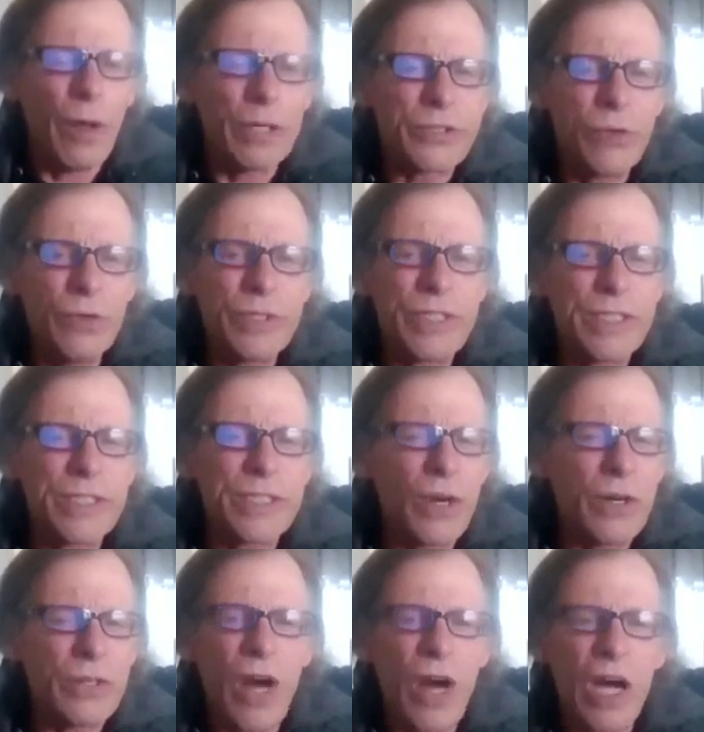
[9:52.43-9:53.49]
as soon as he
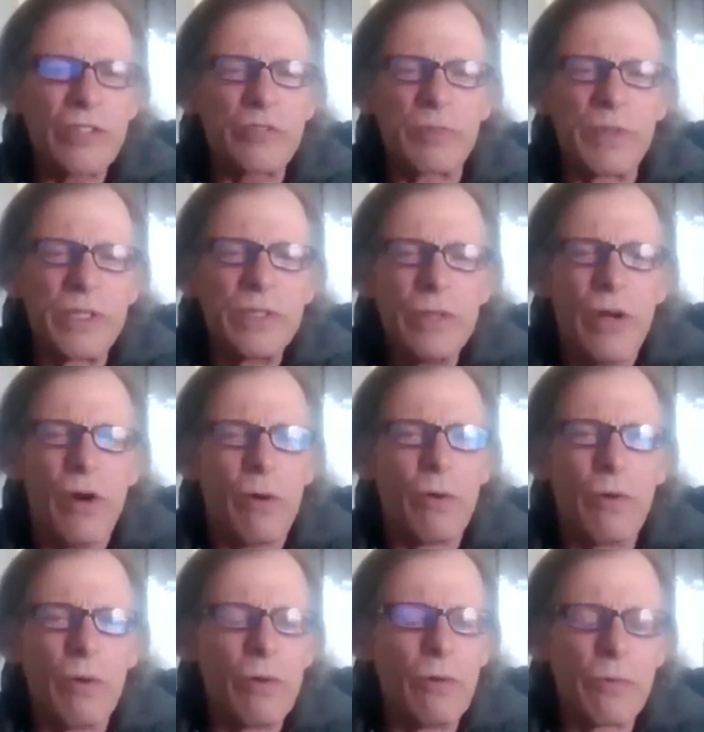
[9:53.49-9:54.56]
started talking to me,
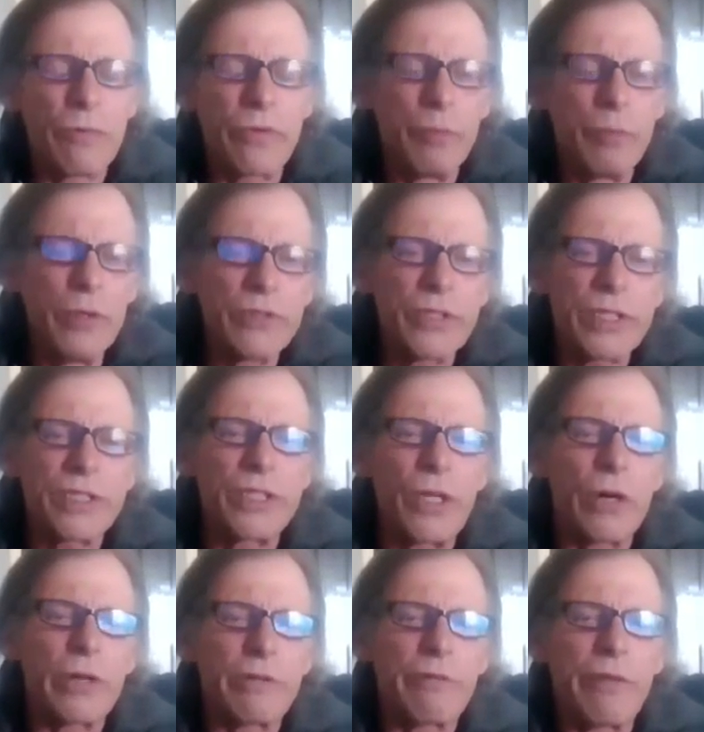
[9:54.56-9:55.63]
the music
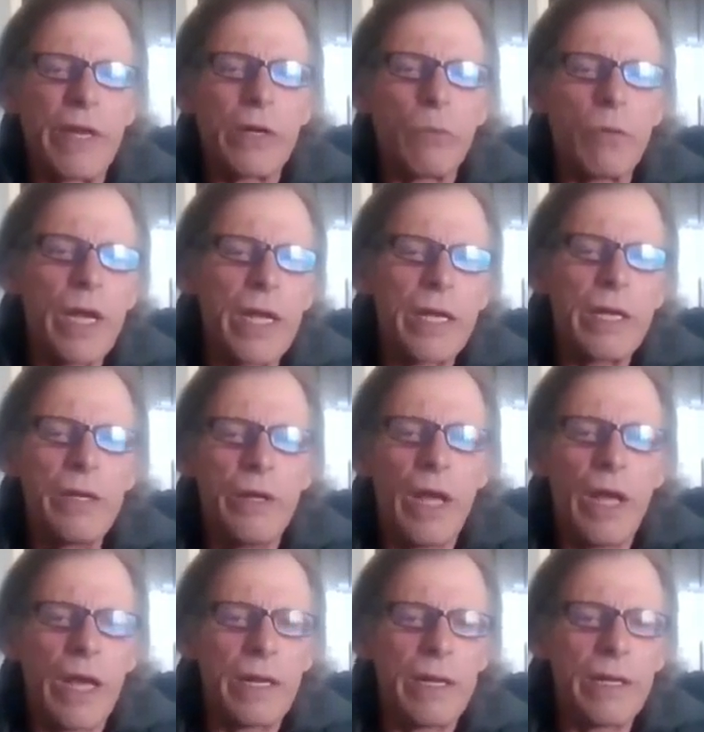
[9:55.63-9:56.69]
started to fade away.
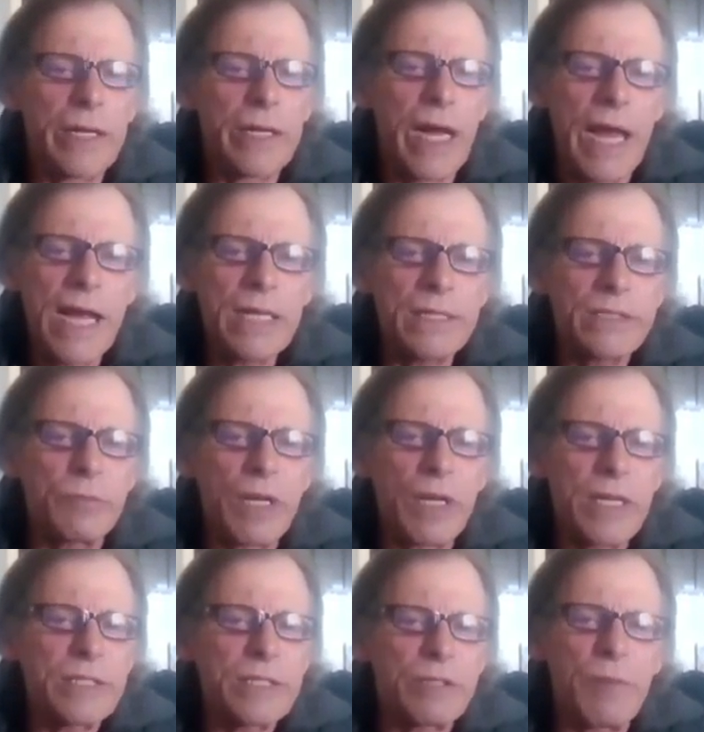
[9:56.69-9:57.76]
And I asked him
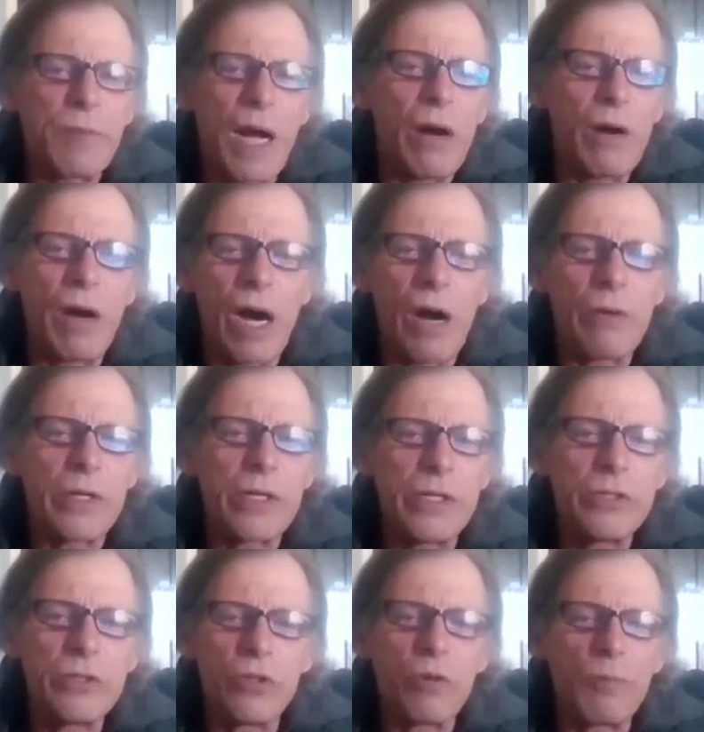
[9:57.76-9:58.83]
how
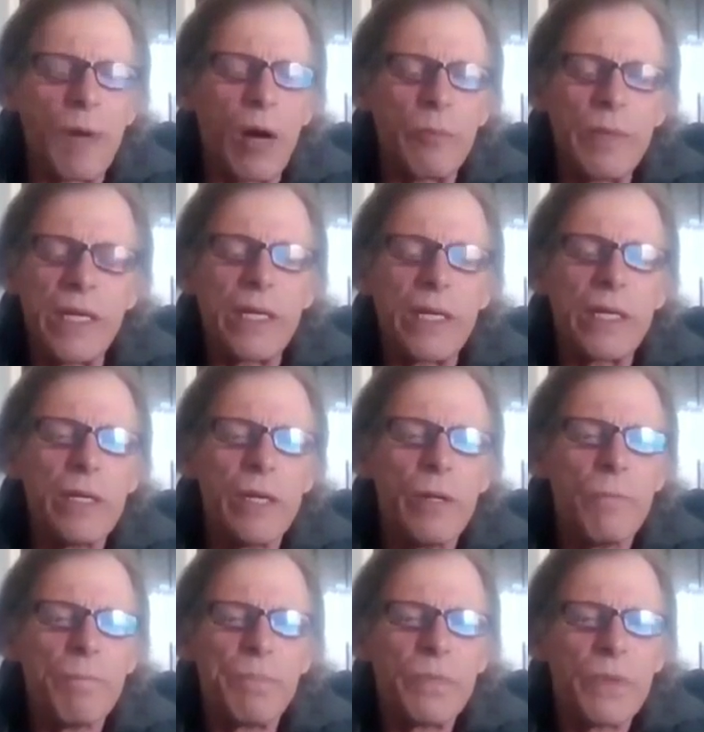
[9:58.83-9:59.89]
he knew about me.
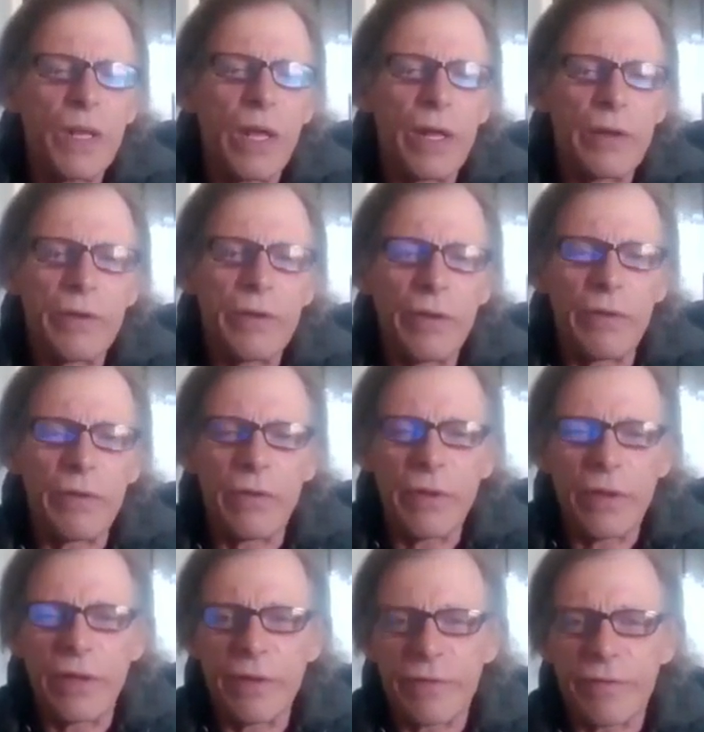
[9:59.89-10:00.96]
And
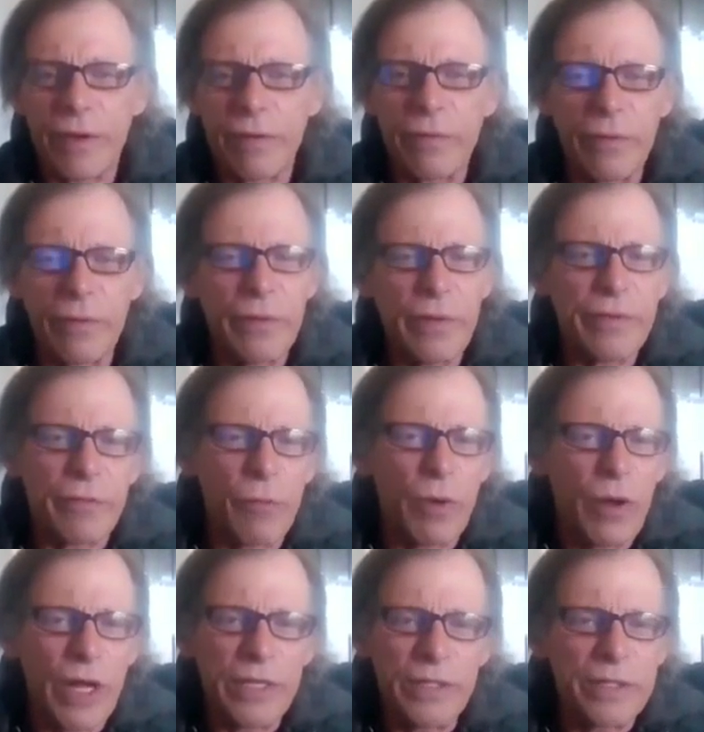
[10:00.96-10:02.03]
he said,
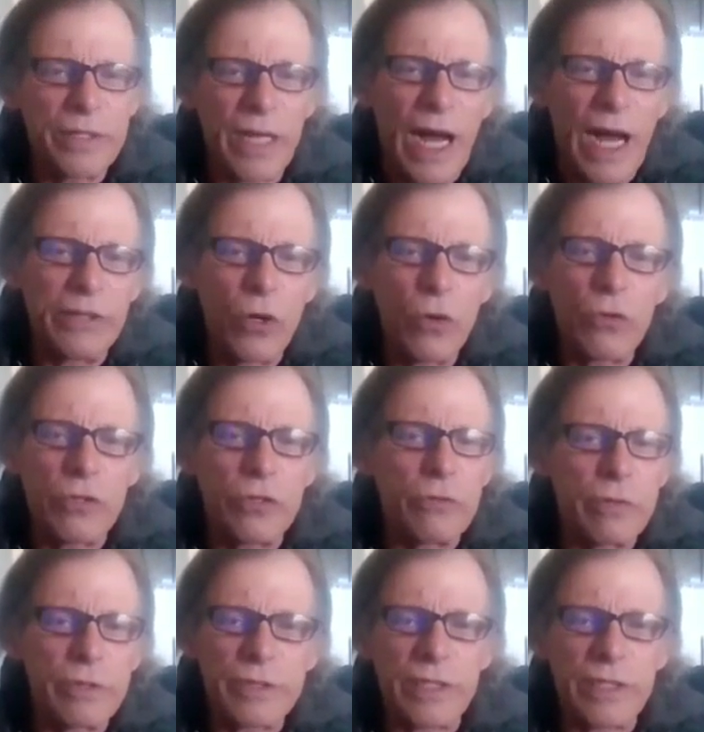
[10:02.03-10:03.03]
well, he said, I know you. He